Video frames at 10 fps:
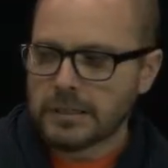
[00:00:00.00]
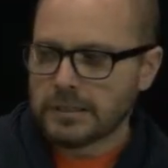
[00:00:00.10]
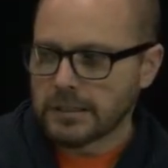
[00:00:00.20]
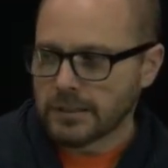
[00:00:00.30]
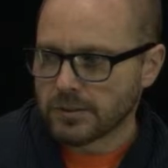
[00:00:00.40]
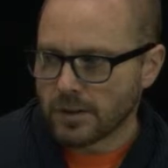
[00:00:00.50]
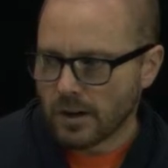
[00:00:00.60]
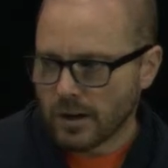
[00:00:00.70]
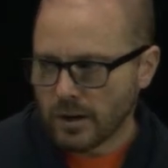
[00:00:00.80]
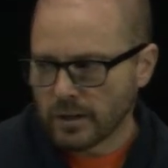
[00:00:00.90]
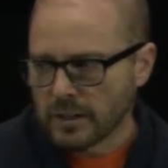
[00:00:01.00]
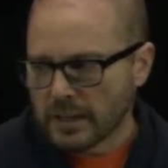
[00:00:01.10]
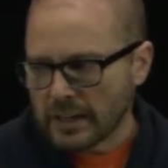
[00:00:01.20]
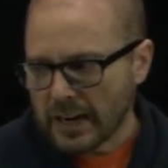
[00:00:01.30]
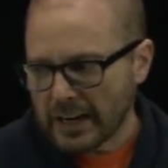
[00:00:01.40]
These are
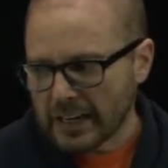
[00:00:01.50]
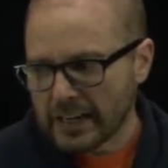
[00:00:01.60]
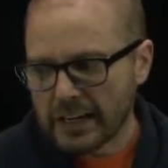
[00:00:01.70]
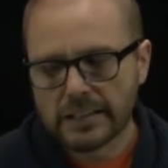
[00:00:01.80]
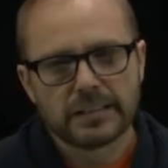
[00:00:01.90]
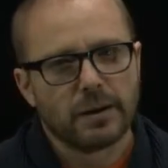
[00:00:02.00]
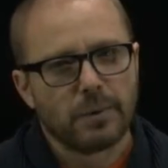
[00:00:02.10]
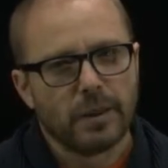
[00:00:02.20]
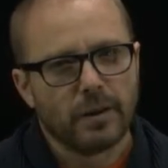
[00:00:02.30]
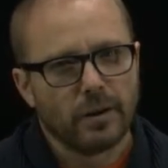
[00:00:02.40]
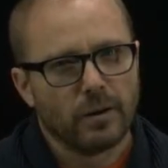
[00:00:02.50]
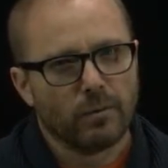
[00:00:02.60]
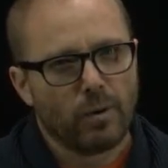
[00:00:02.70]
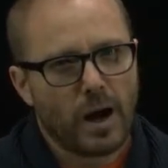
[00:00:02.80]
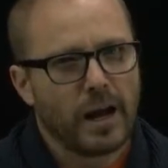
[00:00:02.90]
kind of get at some of the
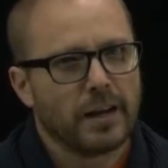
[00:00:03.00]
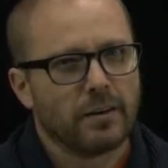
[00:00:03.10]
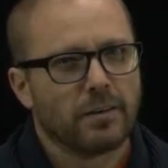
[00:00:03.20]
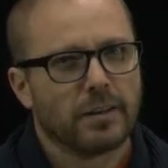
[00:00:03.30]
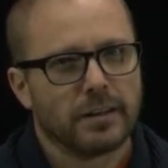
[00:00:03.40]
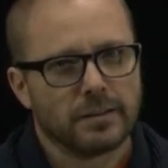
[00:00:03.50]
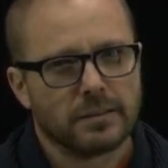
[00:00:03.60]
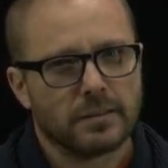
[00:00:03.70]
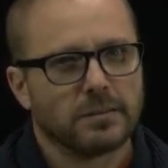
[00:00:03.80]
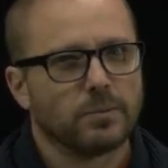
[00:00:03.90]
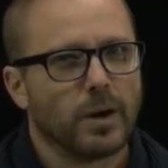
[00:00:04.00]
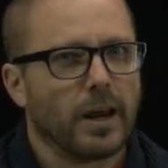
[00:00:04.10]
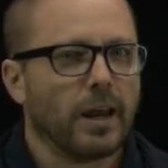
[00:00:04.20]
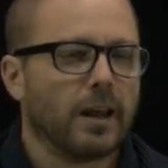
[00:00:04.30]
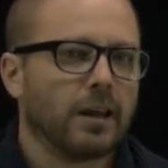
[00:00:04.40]
why are things this
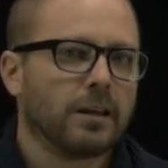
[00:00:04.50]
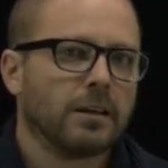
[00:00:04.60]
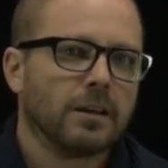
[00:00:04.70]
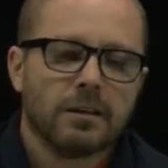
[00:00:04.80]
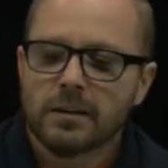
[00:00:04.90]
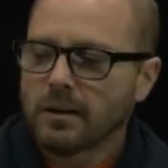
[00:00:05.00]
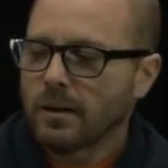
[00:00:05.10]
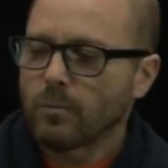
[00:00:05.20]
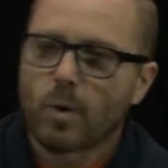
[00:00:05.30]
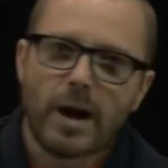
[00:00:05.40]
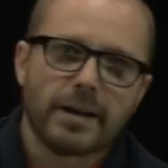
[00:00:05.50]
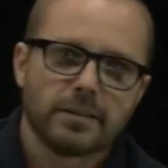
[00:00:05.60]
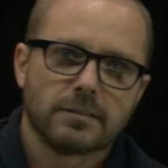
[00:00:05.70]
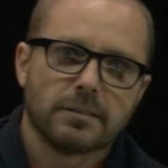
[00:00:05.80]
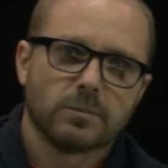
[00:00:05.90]
way, Why
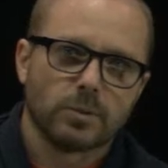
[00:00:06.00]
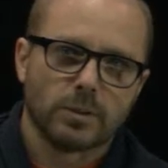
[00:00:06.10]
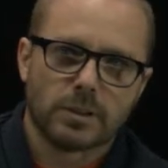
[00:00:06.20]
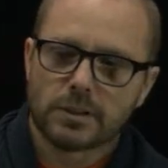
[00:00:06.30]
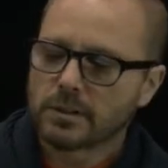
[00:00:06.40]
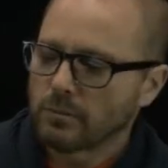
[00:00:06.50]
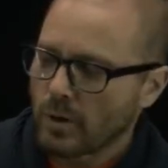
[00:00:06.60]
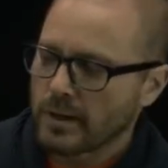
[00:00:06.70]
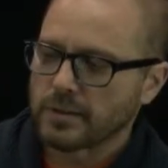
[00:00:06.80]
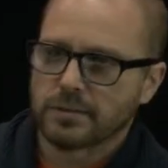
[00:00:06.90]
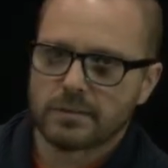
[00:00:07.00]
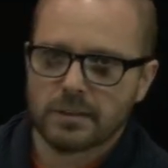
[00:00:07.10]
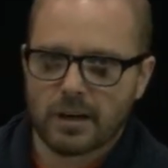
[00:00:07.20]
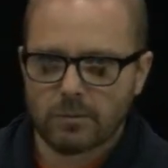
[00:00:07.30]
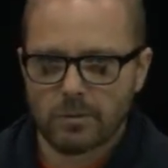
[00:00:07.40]
does this work? Why does this
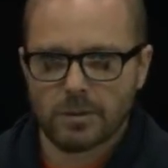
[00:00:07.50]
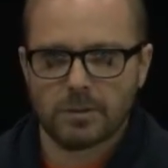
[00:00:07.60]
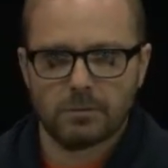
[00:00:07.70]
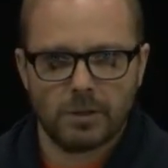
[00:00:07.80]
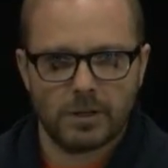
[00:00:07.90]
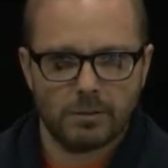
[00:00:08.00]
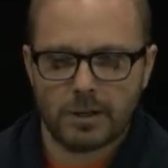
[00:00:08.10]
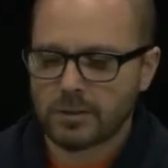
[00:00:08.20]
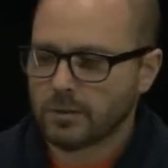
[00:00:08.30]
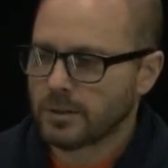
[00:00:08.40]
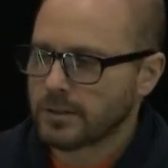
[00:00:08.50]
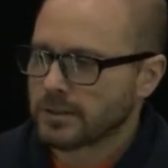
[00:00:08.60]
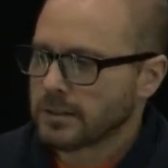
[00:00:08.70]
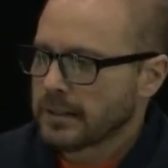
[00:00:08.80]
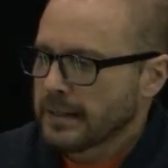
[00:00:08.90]
not work? When do I do
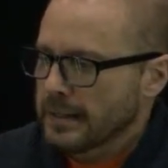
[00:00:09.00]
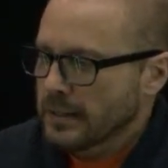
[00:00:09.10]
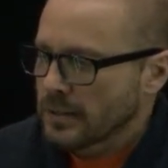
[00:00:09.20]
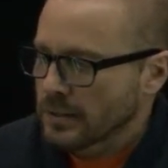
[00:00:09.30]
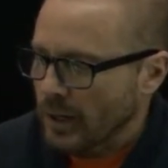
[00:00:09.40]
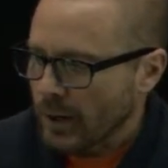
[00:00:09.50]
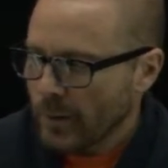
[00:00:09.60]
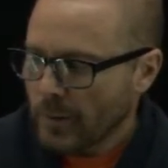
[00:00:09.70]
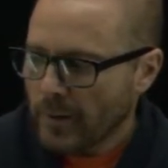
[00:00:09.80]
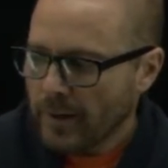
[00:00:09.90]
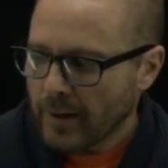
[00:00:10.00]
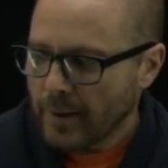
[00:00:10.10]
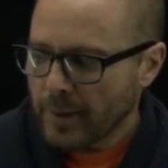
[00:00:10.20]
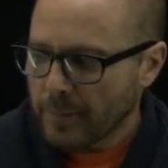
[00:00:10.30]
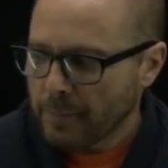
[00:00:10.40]
this?
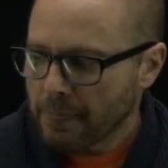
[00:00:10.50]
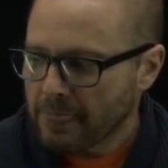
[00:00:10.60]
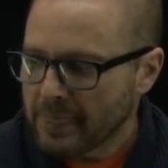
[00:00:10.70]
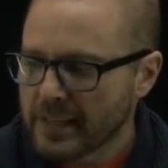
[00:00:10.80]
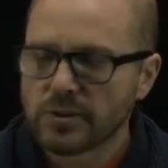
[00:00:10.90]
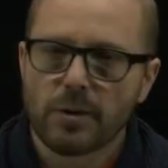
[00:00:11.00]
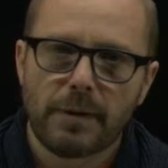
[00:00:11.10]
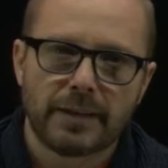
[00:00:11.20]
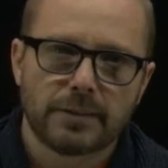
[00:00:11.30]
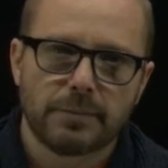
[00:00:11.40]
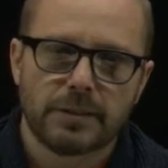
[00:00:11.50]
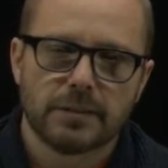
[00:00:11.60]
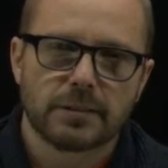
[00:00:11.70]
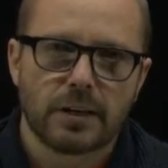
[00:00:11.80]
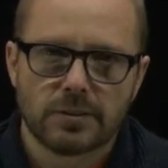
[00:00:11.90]
So these are meant to be
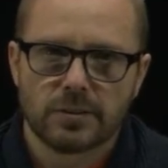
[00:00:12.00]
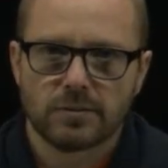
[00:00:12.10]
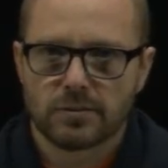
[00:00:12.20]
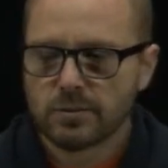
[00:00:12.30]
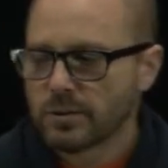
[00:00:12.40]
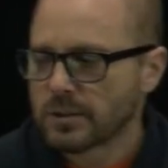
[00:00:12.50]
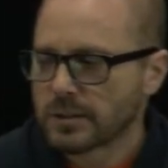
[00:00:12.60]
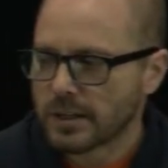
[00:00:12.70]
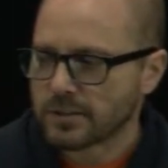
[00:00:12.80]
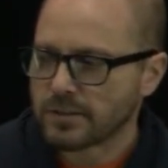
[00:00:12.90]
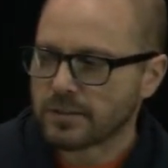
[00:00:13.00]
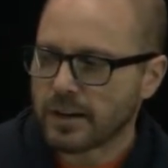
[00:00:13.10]
discussions, true discussions.